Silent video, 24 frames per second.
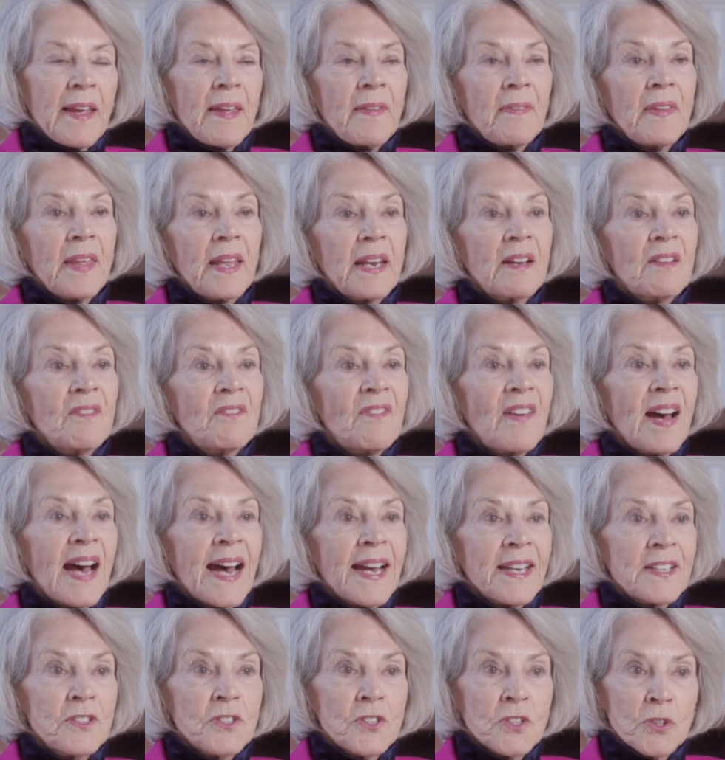and then a
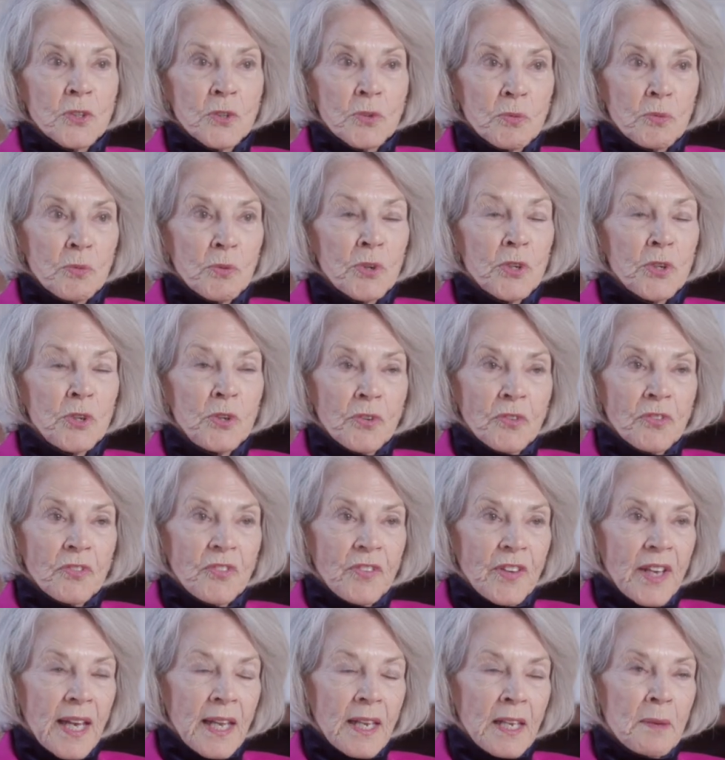visor roof
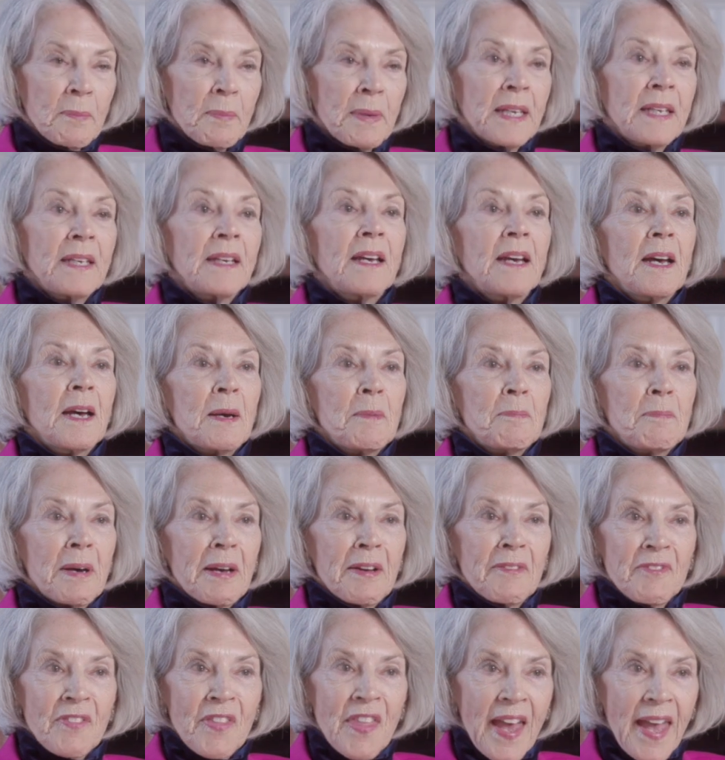element
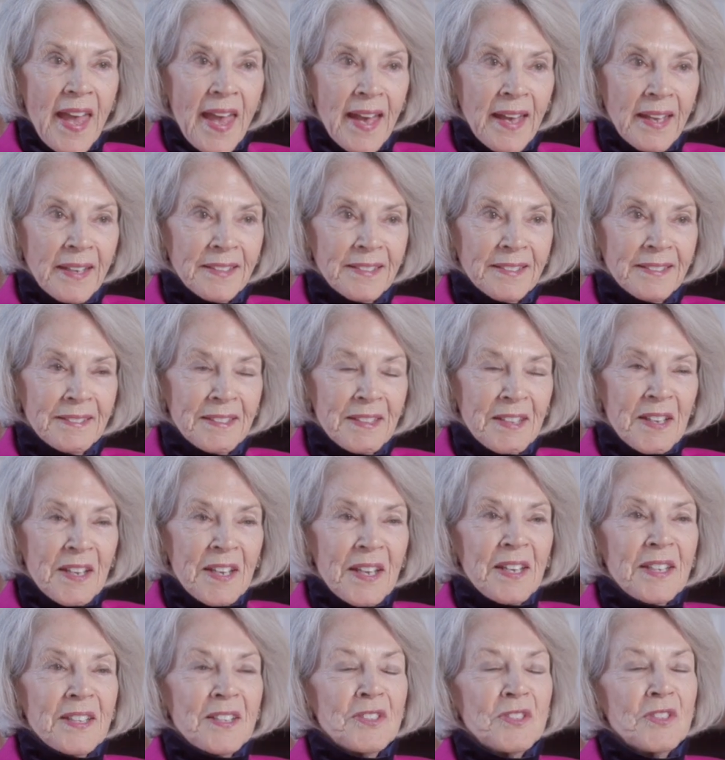above that.
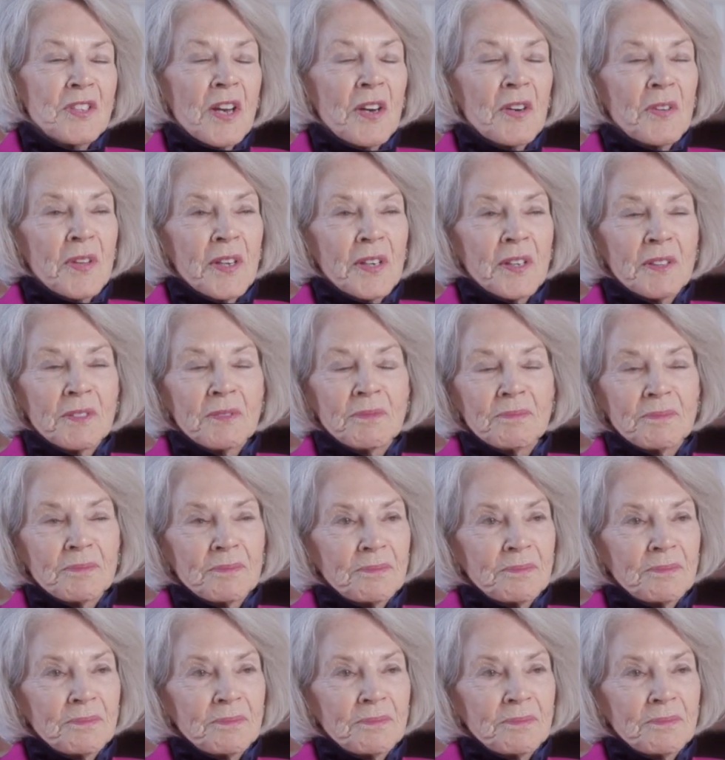So there are